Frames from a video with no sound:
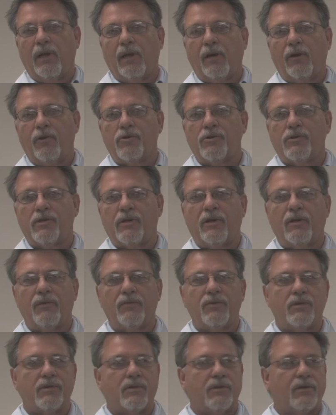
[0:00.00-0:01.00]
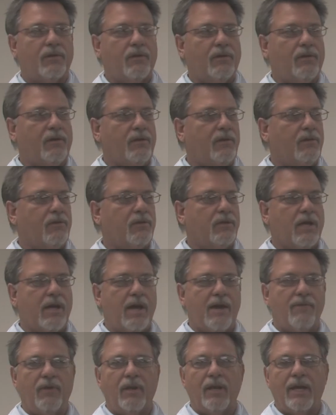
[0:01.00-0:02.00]
like ourselves is, to
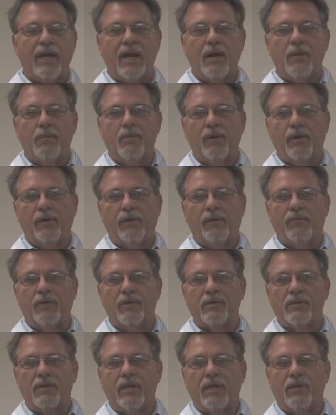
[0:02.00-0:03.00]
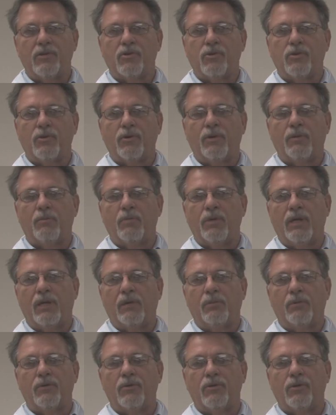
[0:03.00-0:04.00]
have a lab of this nature and be
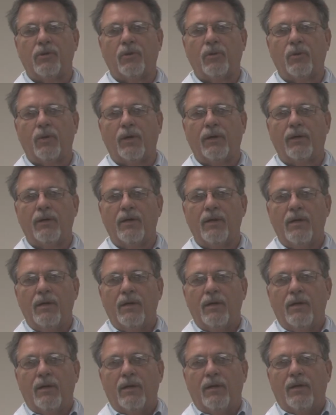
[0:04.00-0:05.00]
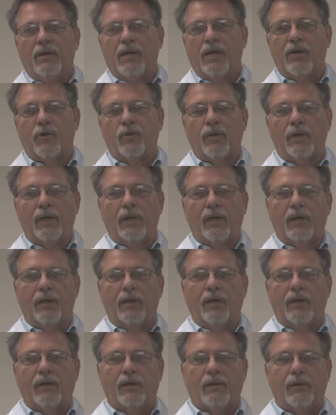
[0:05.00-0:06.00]
able to not
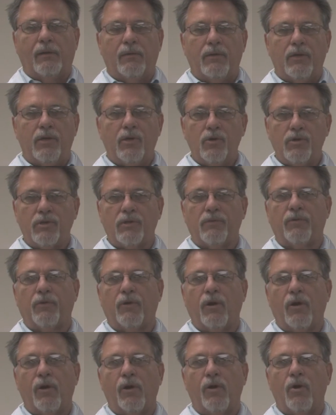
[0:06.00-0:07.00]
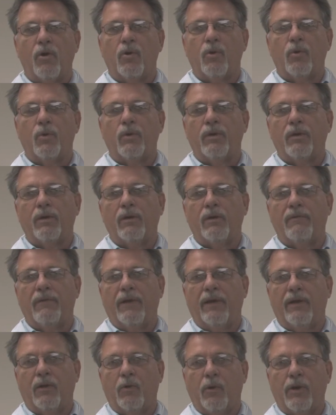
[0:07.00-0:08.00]
only use it for our own
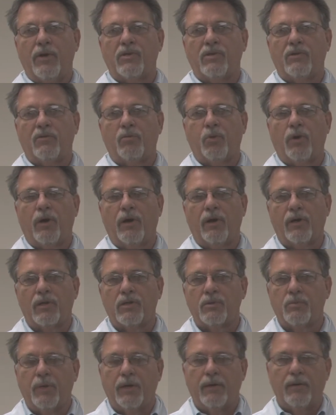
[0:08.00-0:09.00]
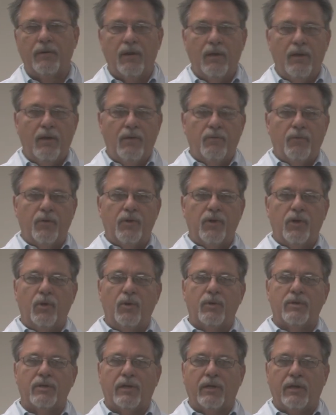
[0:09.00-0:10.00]
evaluation of products, but for
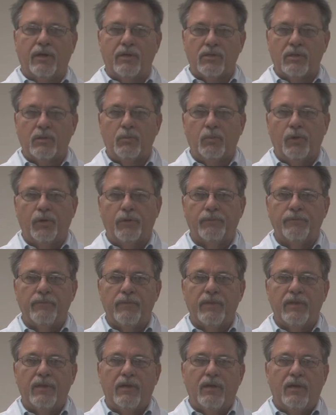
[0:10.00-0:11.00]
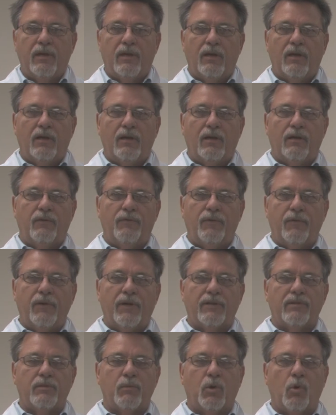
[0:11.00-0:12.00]
you as a customer, if you've
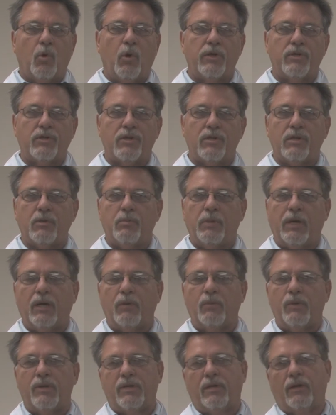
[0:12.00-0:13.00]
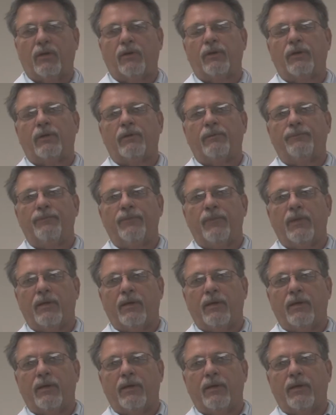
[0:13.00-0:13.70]
got some questions about a material,